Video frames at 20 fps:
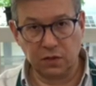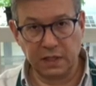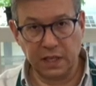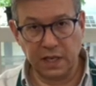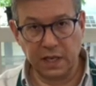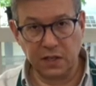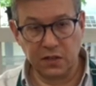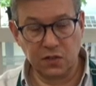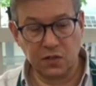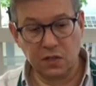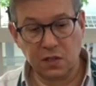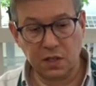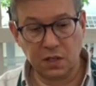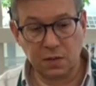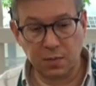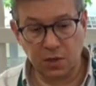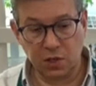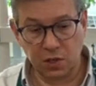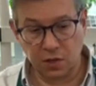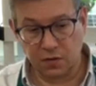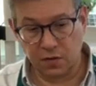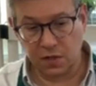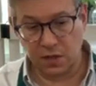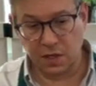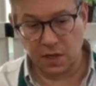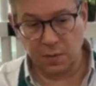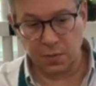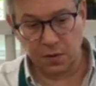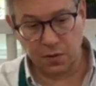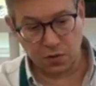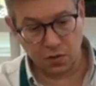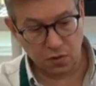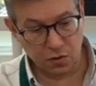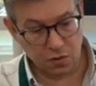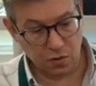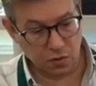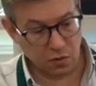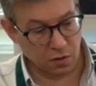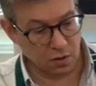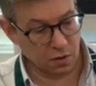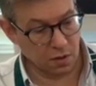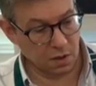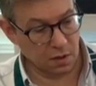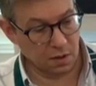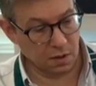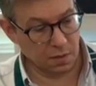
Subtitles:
days, especially if the temperatures are